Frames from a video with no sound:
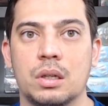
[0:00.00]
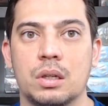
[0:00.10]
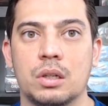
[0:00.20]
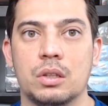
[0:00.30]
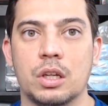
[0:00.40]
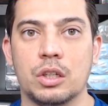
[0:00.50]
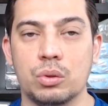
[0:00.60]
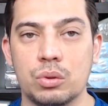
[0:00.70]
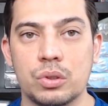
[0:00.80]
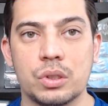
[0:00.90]
They
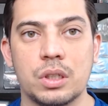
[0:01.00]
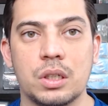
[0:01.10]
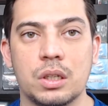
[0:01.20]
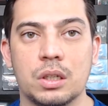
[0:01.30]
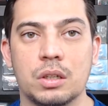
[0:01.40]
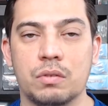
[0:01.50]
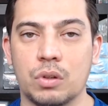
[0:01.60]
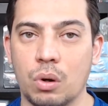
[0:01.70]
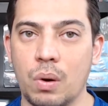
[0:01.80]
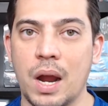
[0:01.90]
usually give
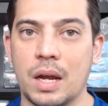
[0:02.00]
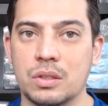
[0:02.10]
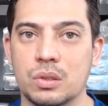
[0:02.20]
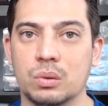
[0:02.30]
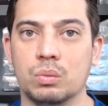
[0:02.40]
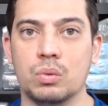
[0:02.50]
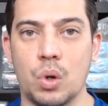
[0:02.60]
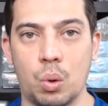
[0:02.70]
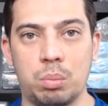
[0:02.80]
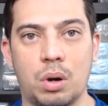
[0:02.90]
no hassle,
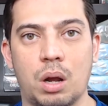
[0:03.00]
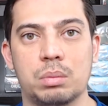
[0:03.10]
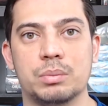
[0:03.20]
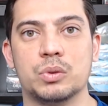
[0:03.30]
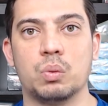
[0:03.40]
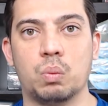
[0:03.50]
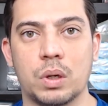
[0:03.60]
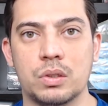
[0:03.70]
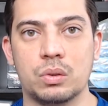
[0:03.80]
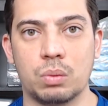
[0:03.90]
no problems
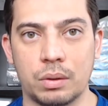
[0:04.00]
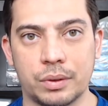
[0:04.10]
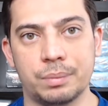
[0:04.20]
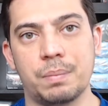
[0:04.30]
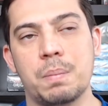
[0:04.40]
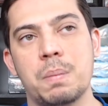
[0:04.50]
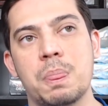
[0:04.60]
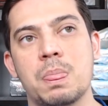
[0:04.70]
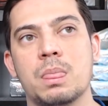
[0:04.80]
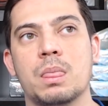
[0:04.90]
whatsoever.
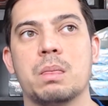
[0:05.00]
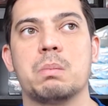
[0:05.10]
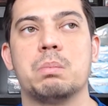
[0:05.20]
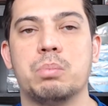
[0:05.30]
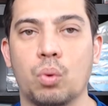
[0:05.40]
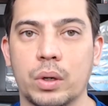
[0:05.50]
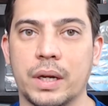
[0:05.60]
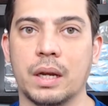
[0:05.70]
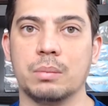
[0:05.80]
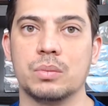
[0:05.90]
Board games.